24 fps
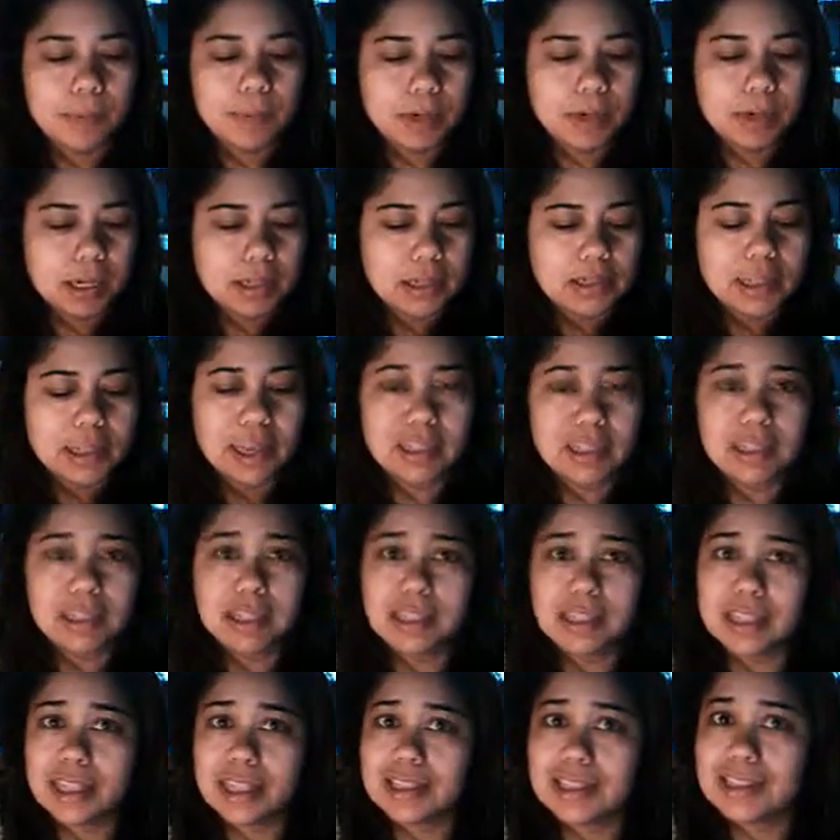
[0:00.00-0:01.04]
What else? I
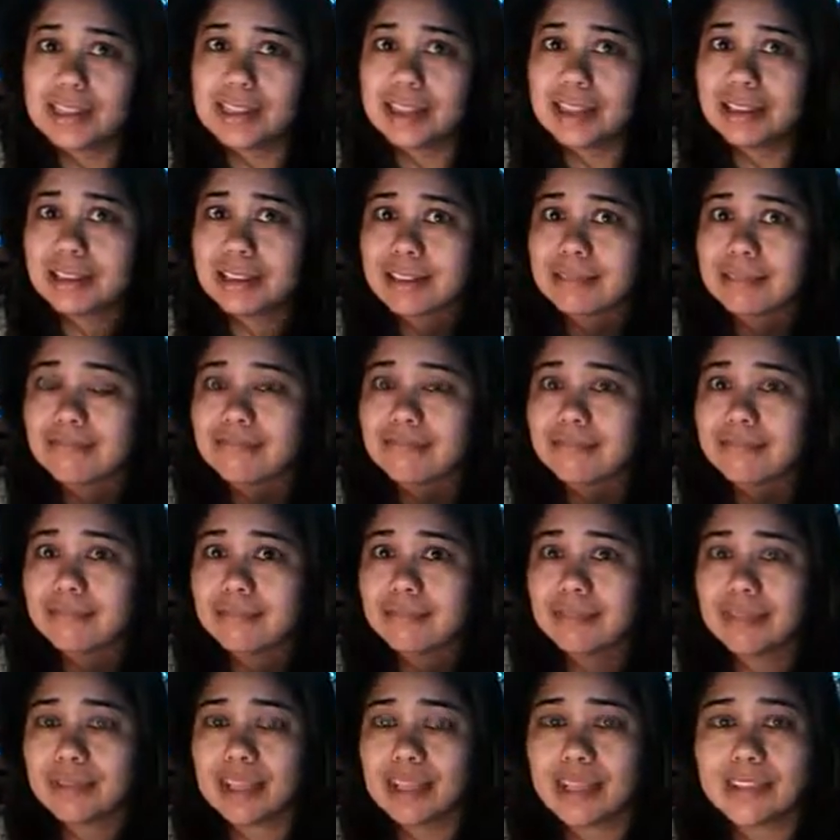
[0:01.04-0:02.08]
think that's it.
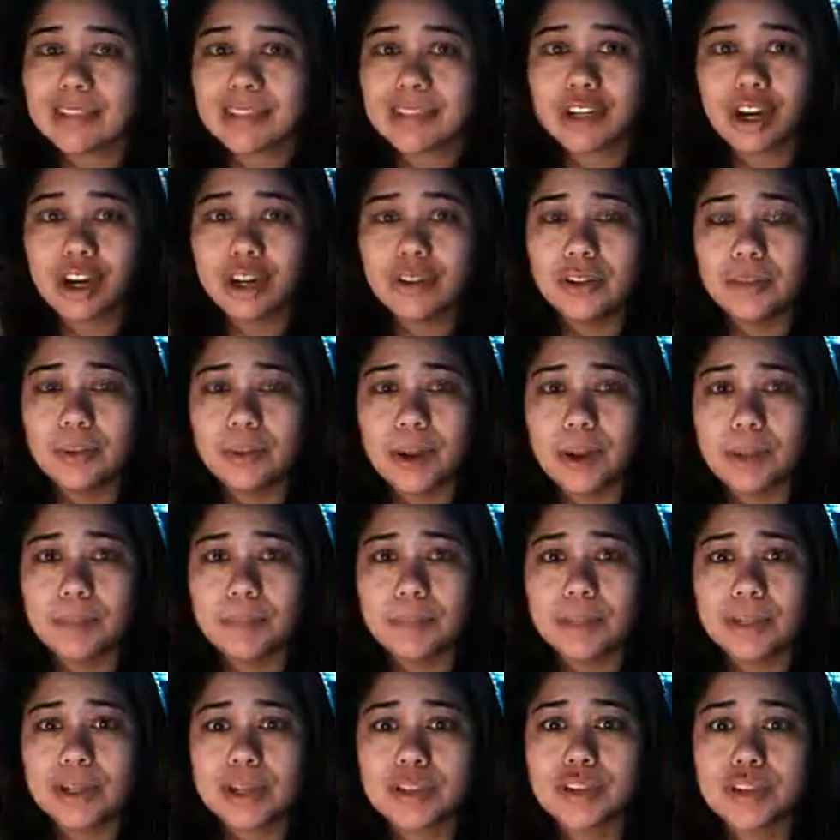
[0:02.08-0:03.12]
That's a card swap.
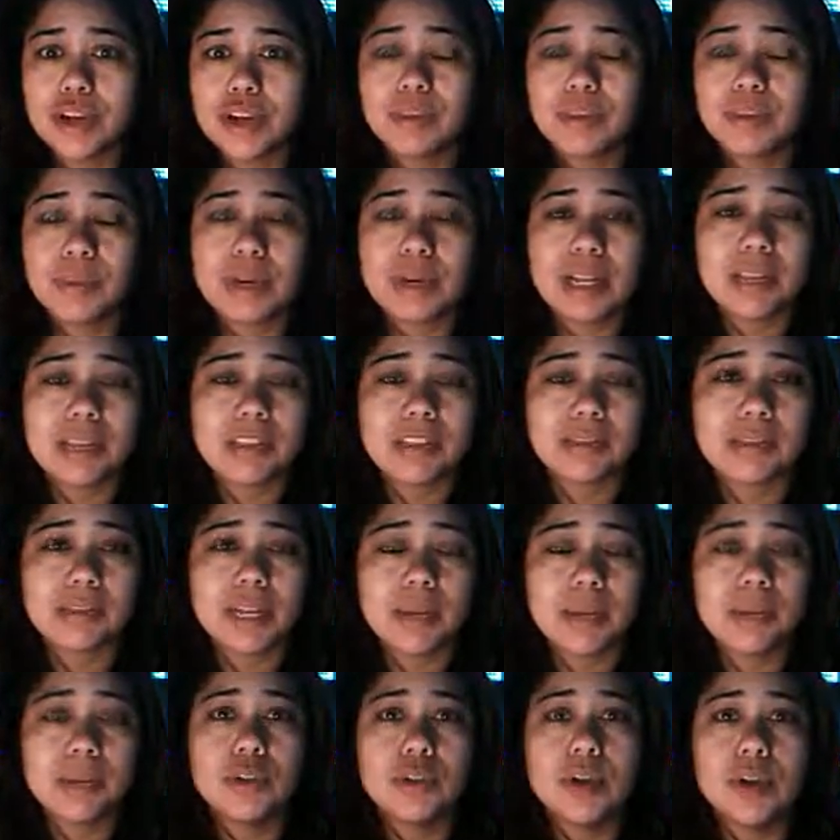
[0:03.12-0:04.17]
Make sure everyone has enough
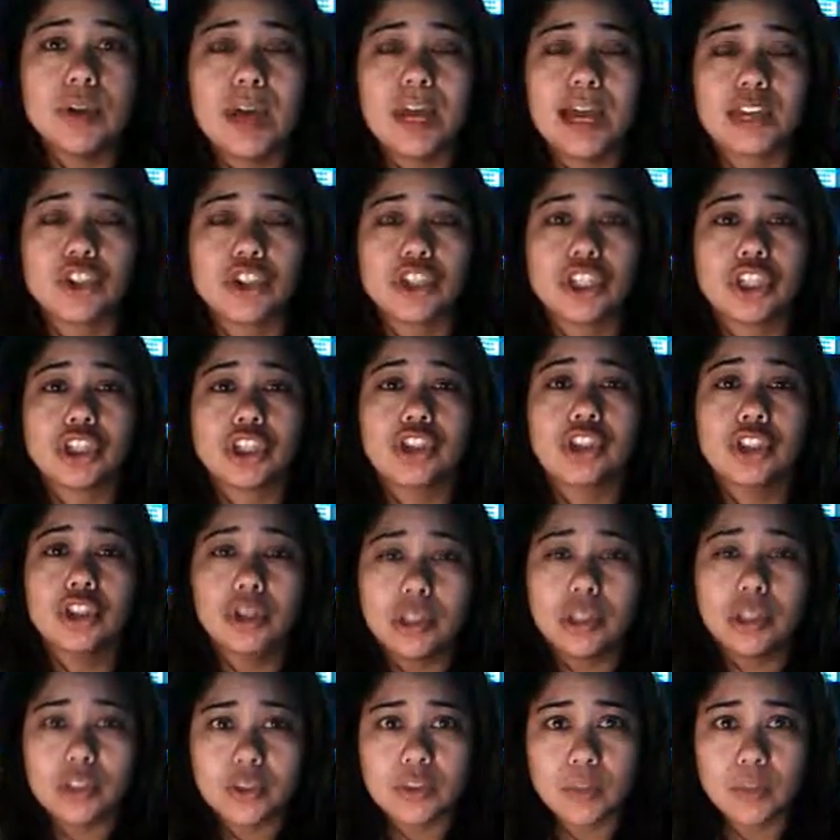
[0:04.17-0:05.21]
time to actually
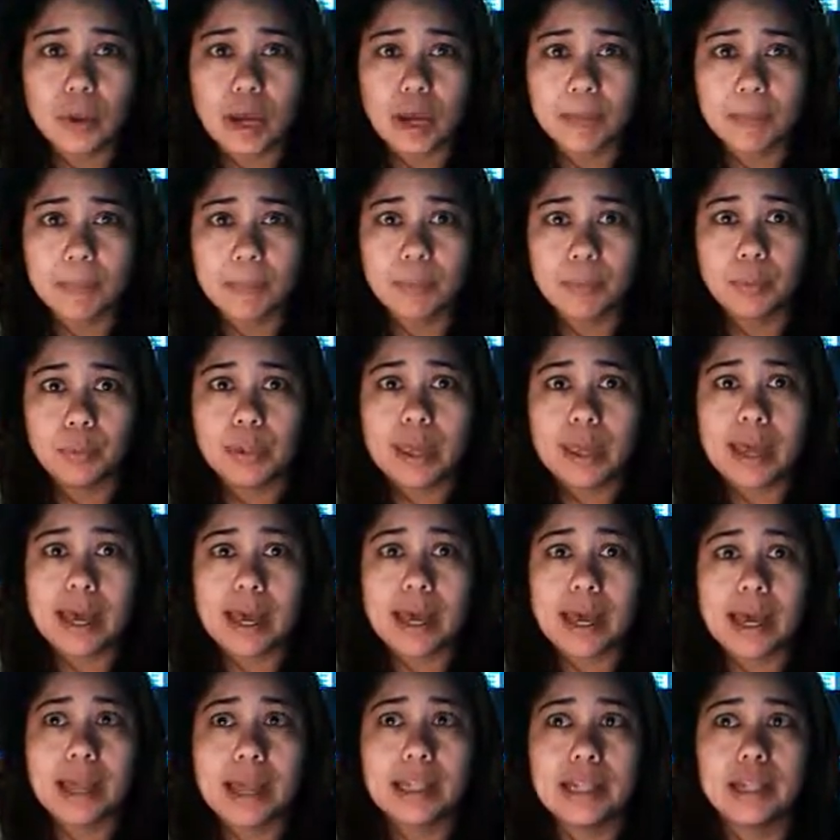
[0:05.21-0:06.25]
do the swap. We
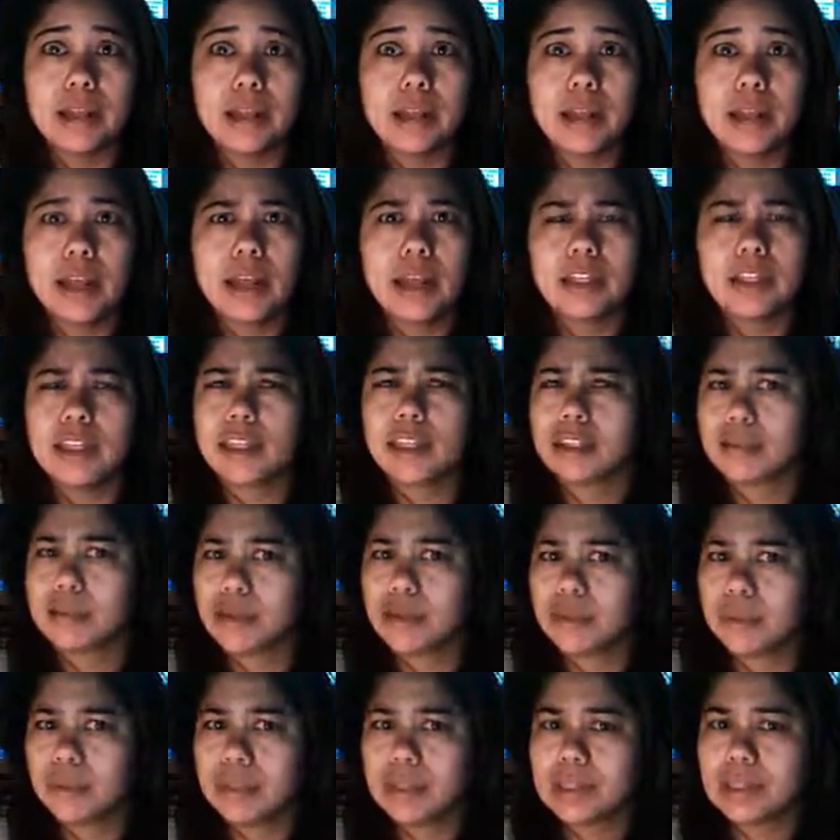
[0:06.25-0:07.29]
had, I think,
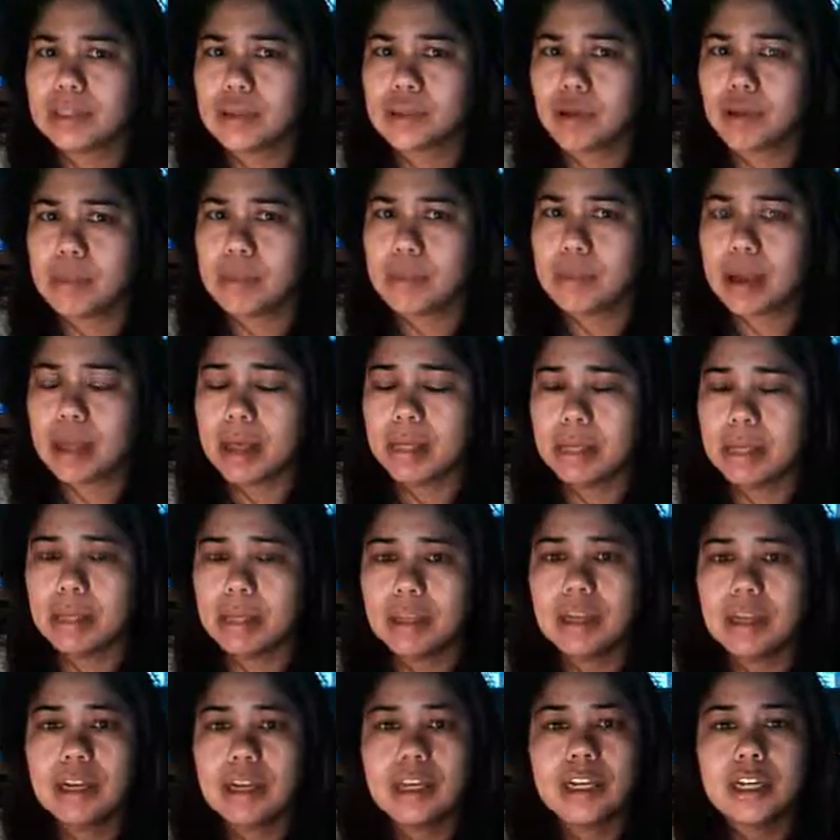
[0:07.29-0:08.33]
3 weeks or a month.
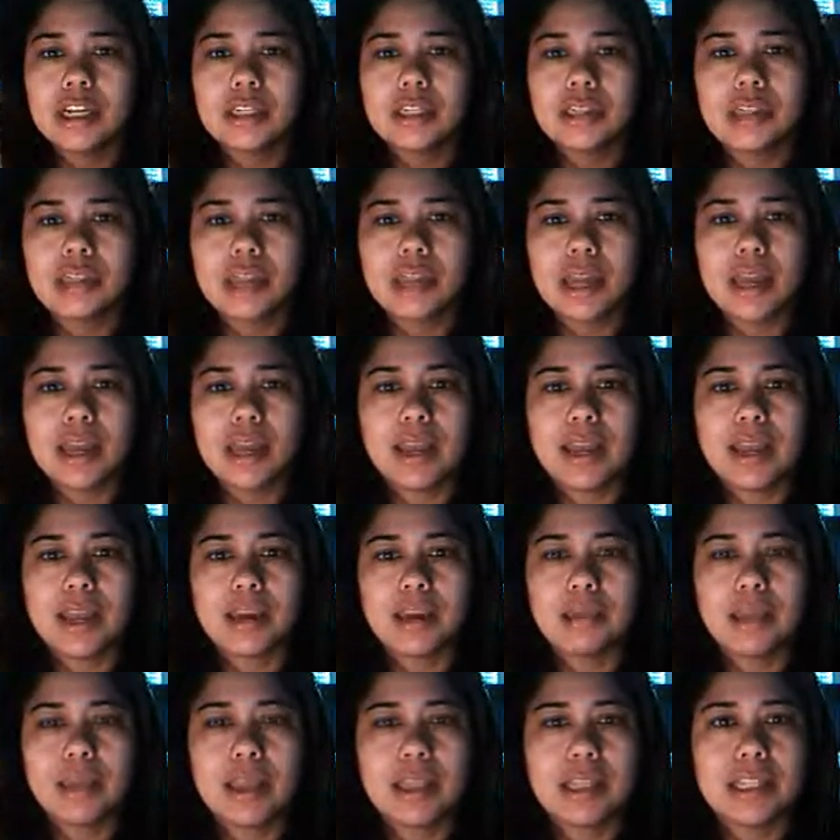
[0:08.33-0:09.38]
So,
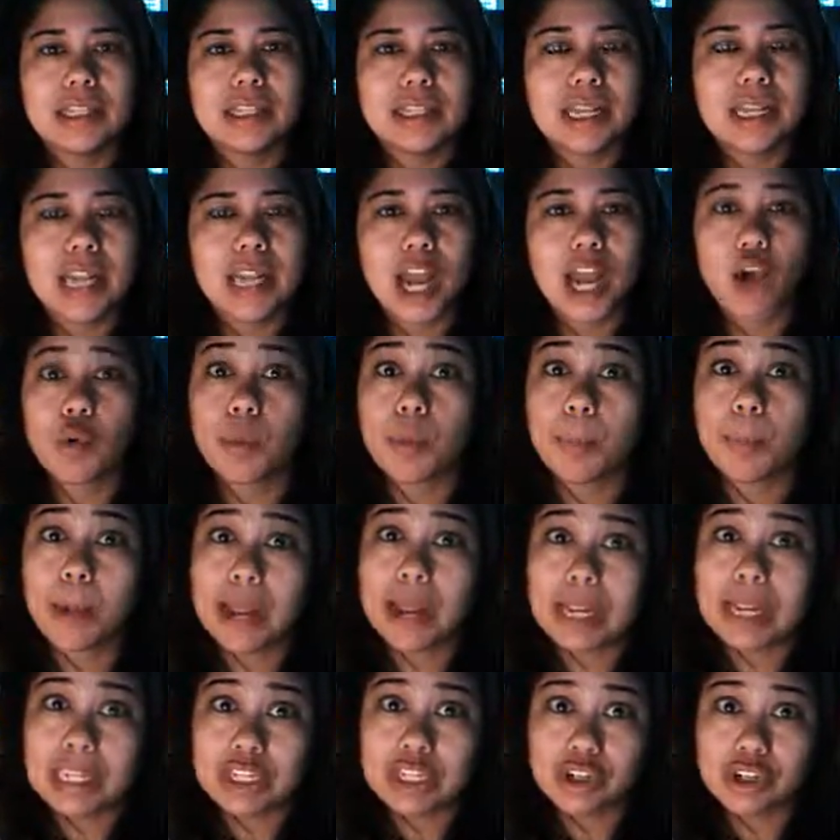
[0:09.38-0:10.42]
and then send out
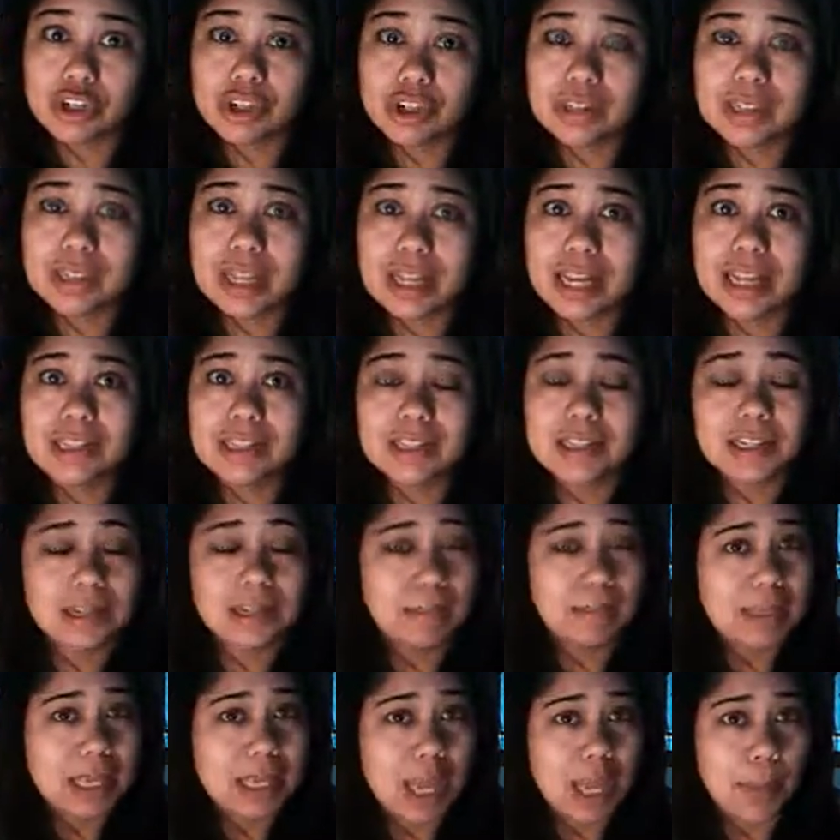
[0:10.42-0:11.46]
reminders that it's
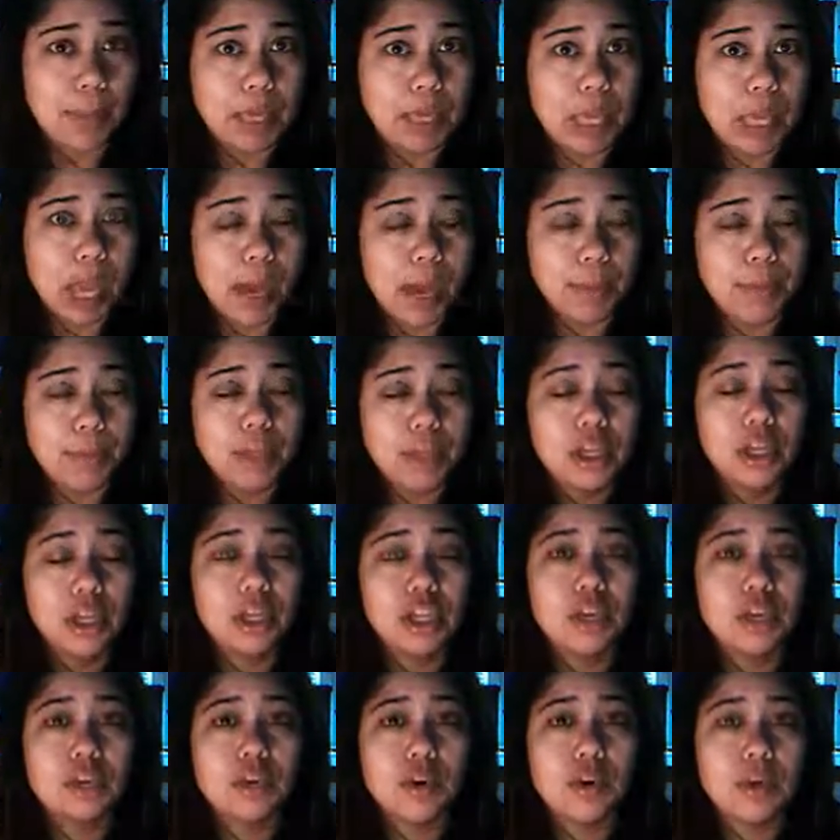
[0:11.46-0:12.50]
going to be coming up
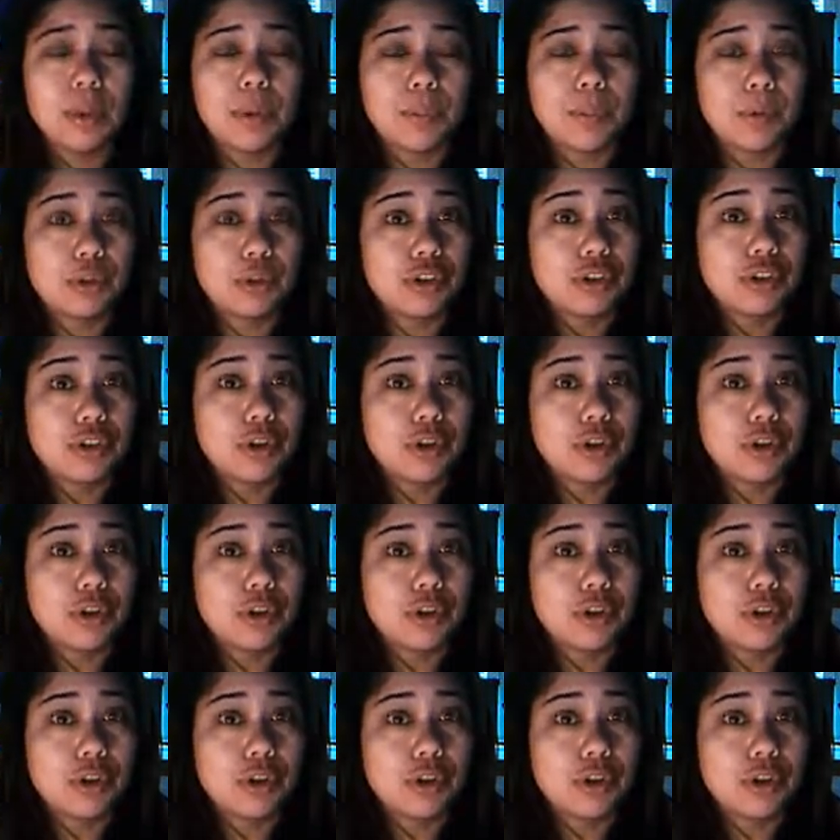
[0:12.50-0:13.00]
so people